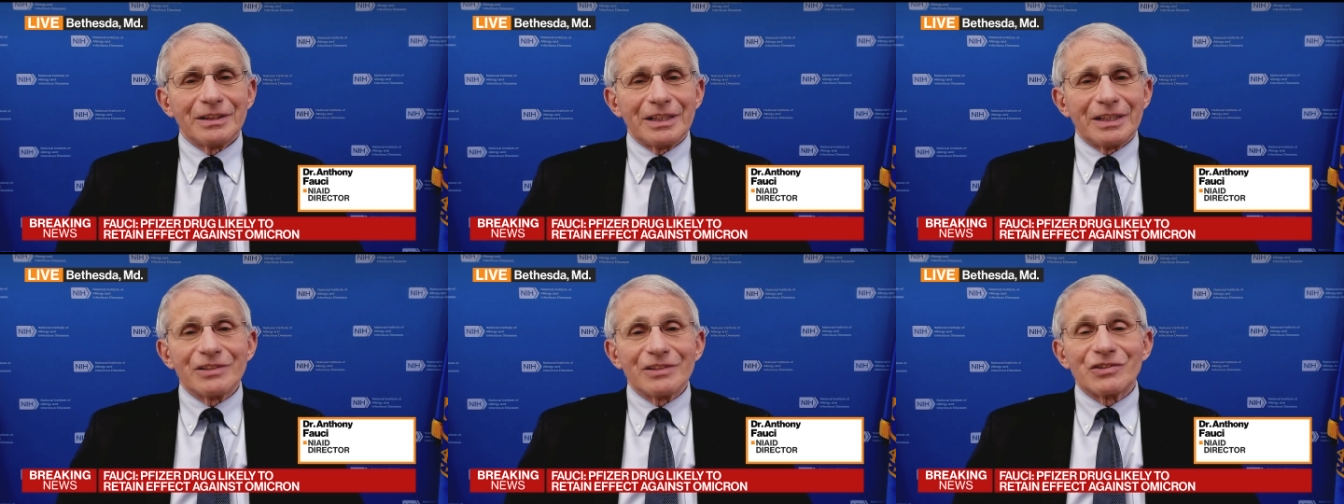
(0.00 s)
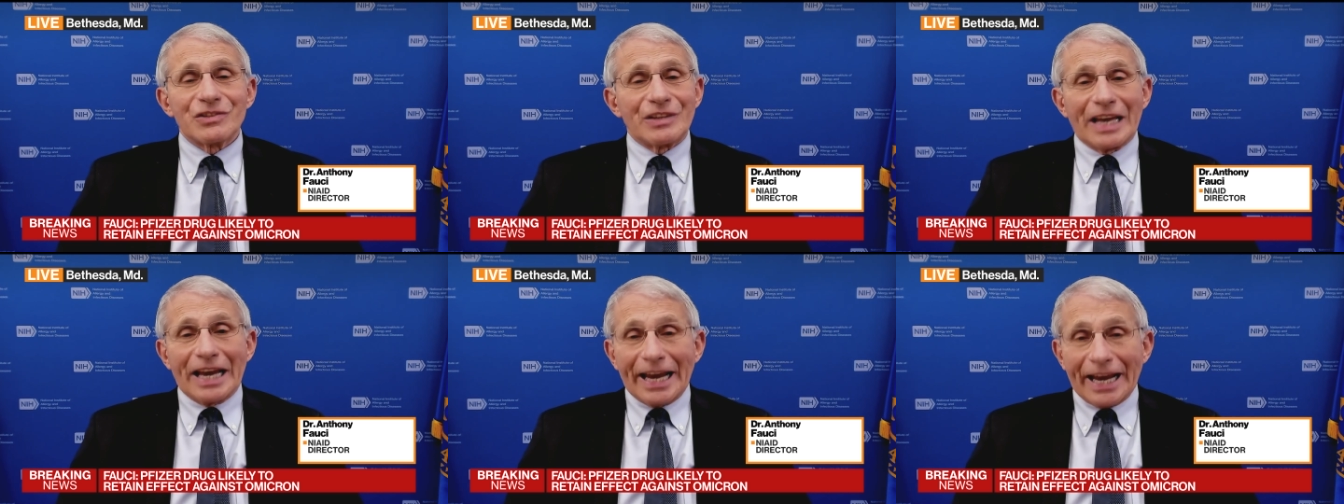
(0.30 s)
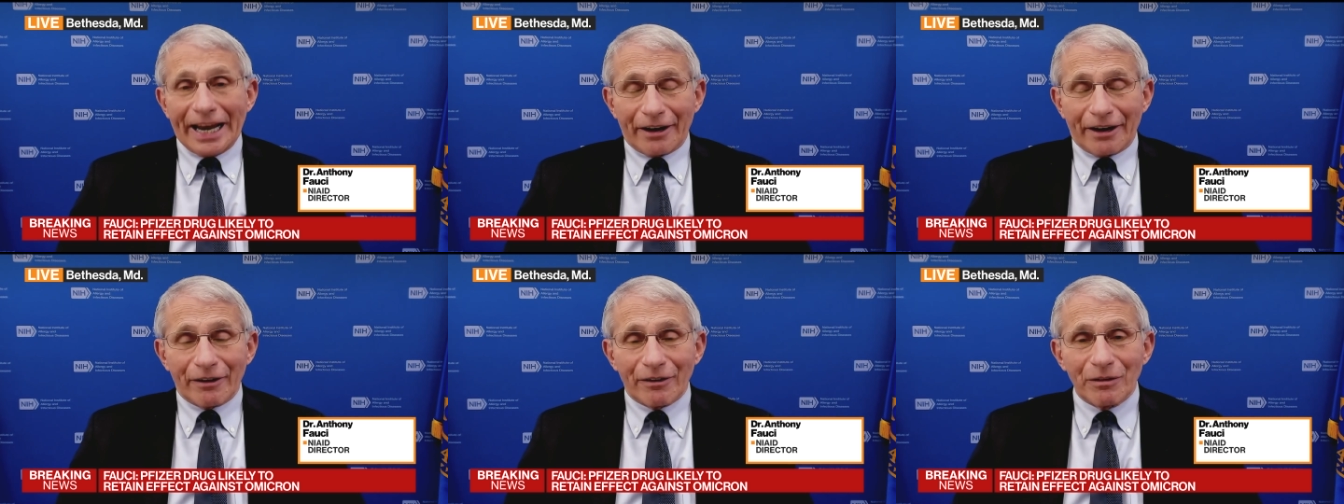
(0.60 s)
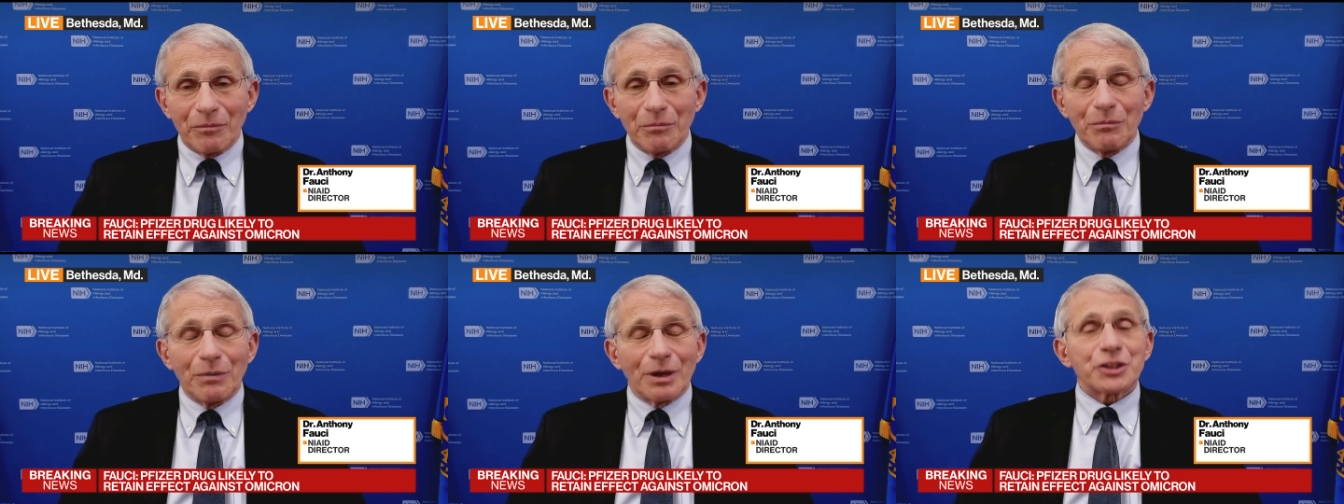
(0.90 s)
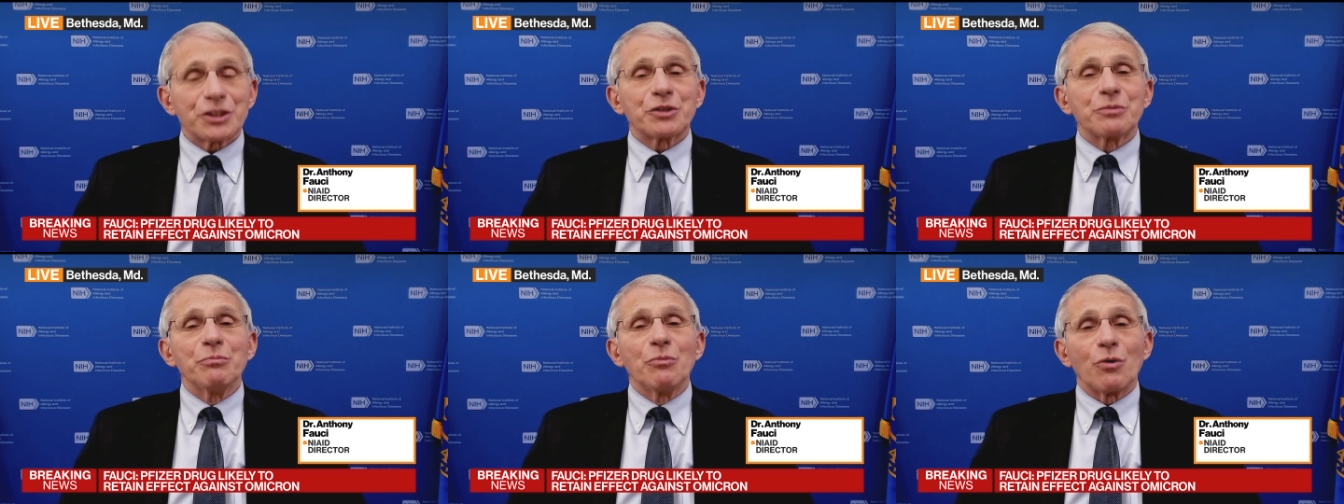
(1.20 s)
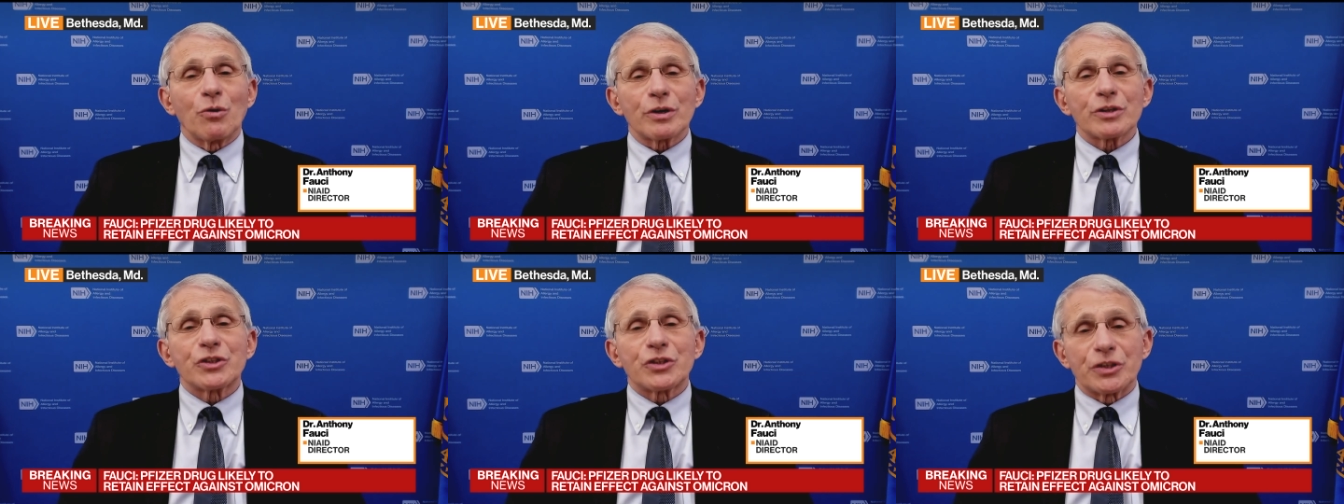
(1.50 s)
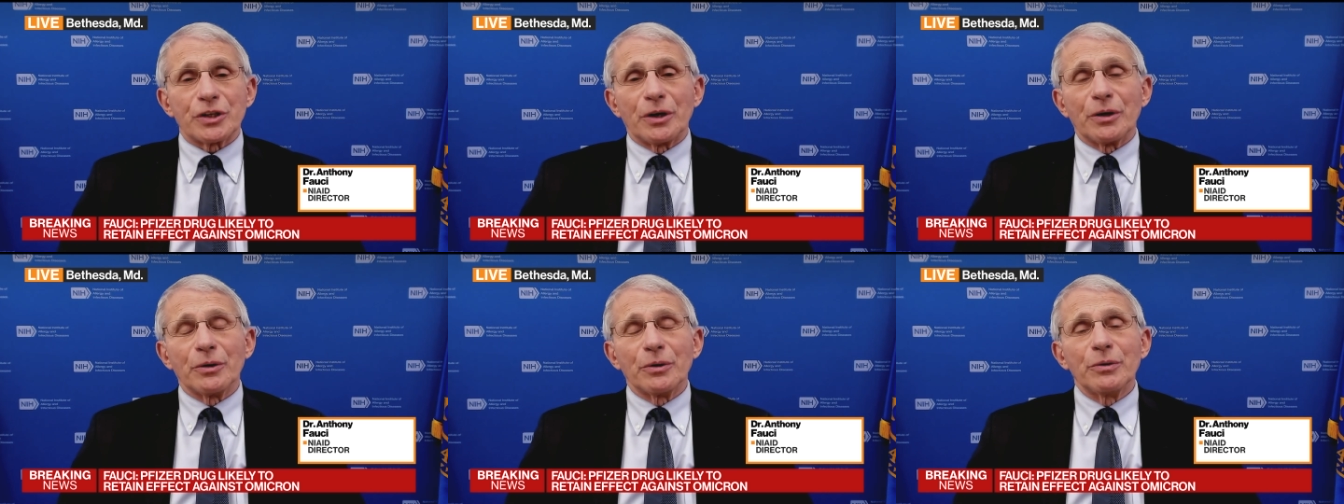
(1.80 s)
is there, much more
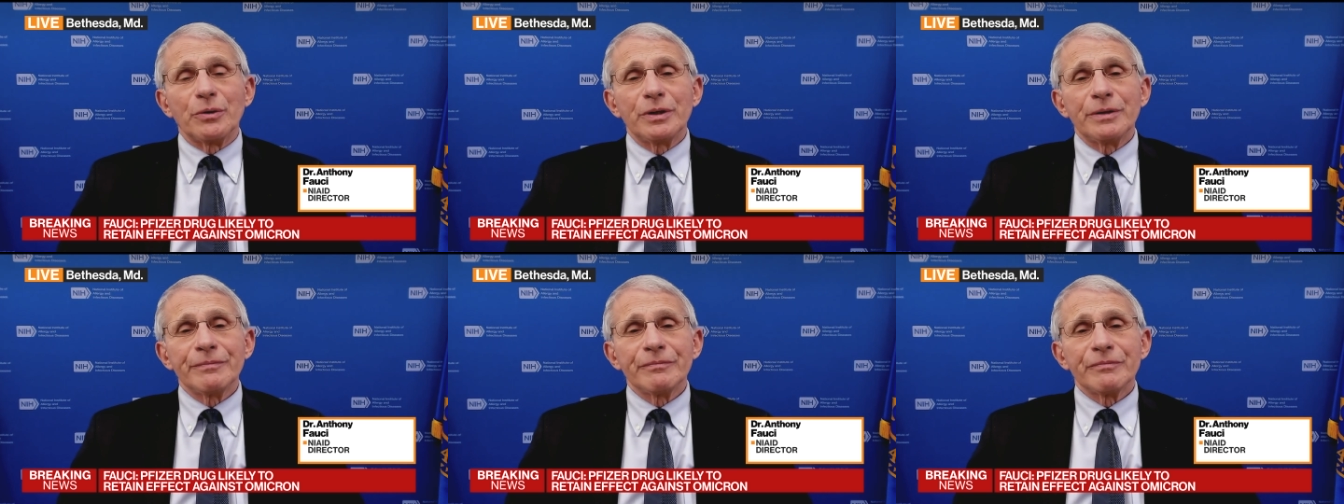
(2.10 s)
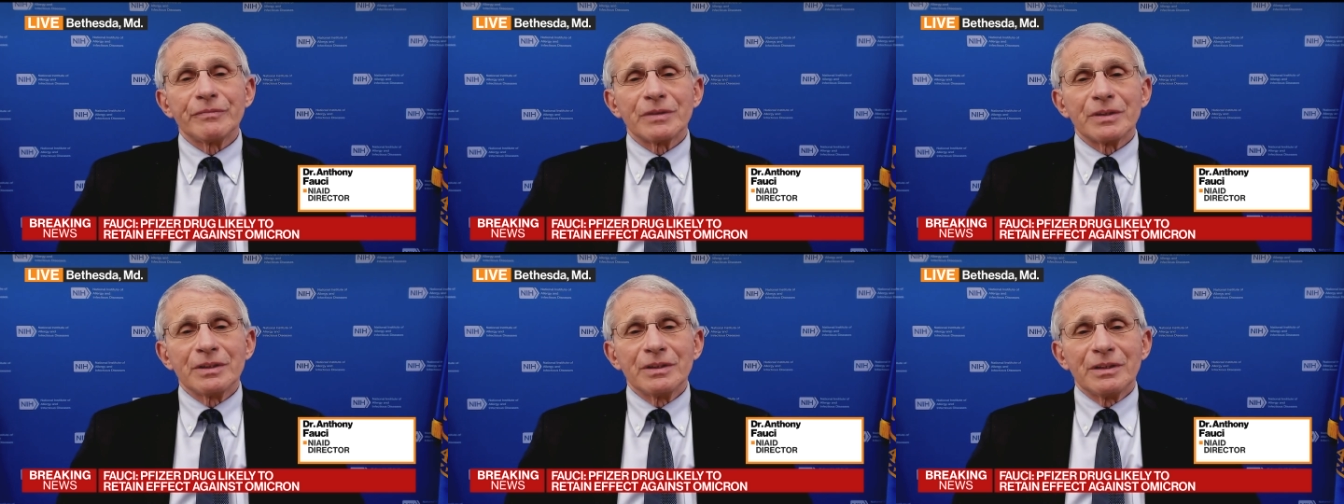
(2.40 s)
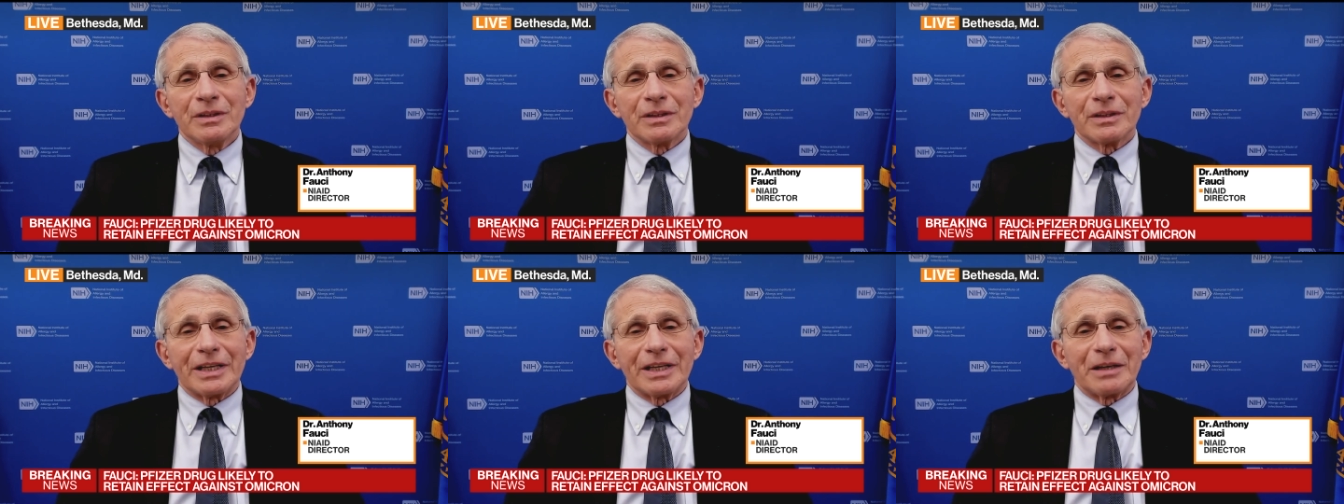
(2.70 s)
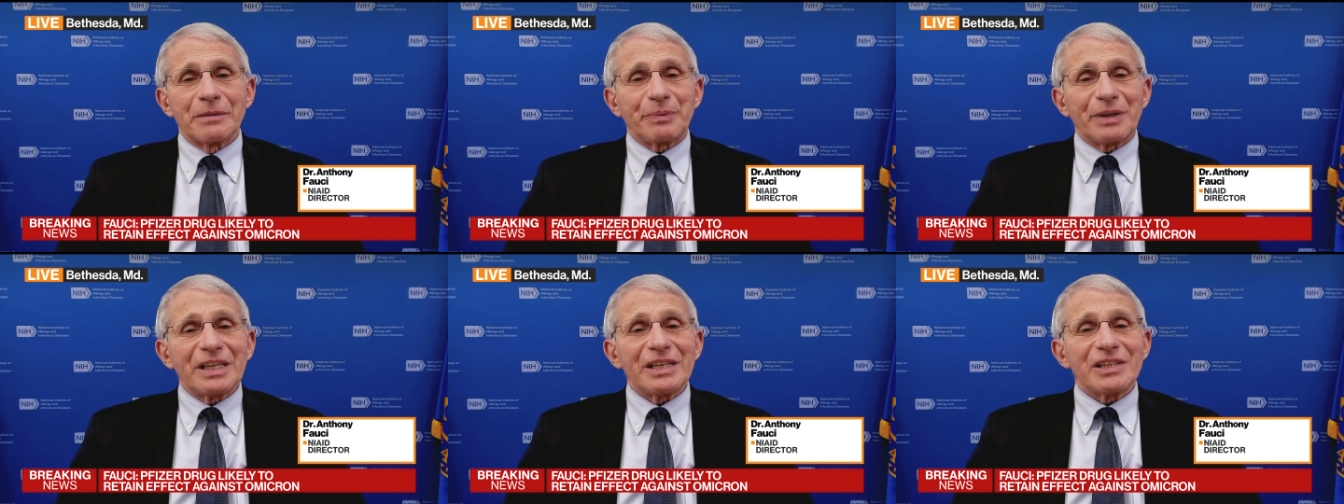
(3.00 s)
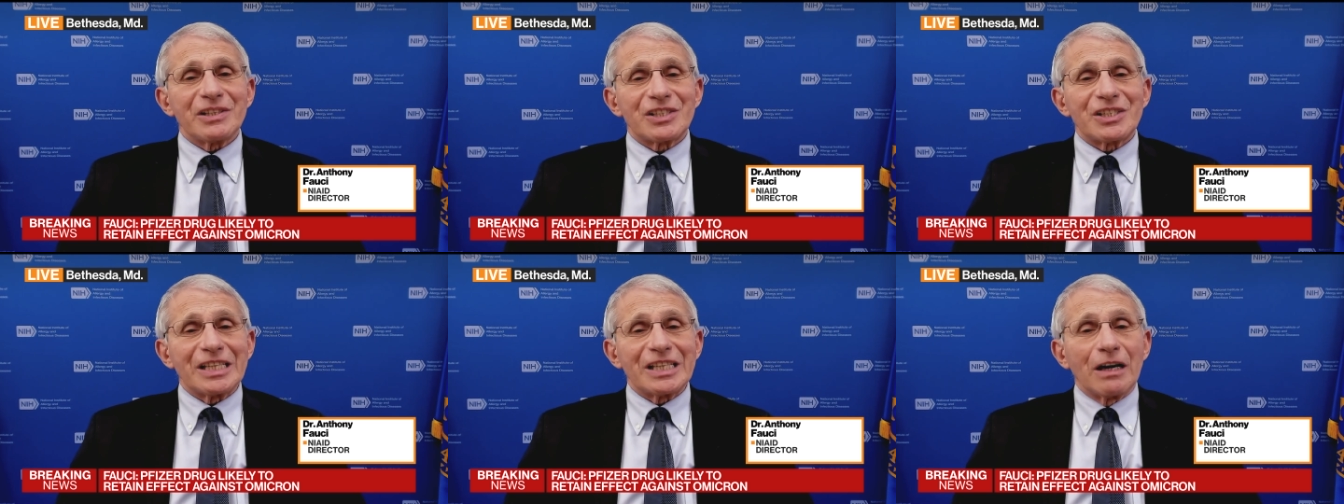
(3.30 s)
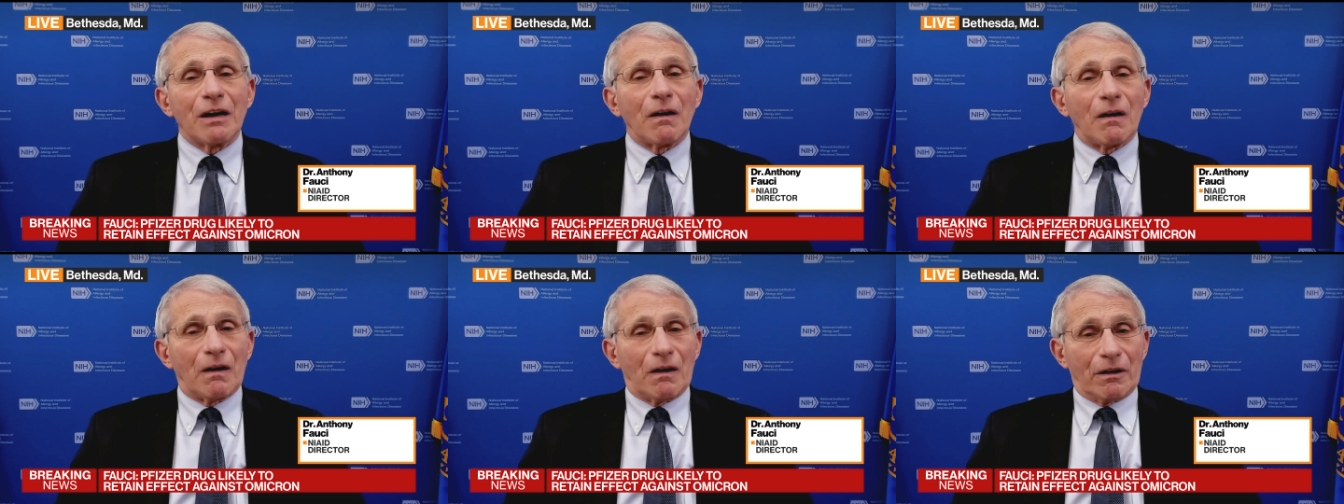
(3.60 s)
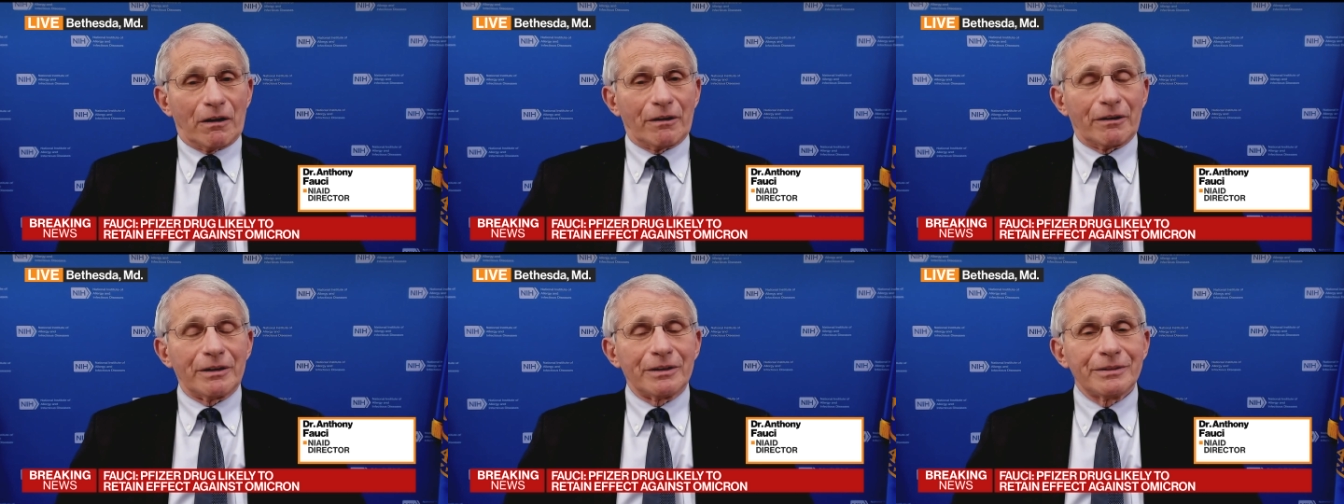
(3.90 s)
so than PCR.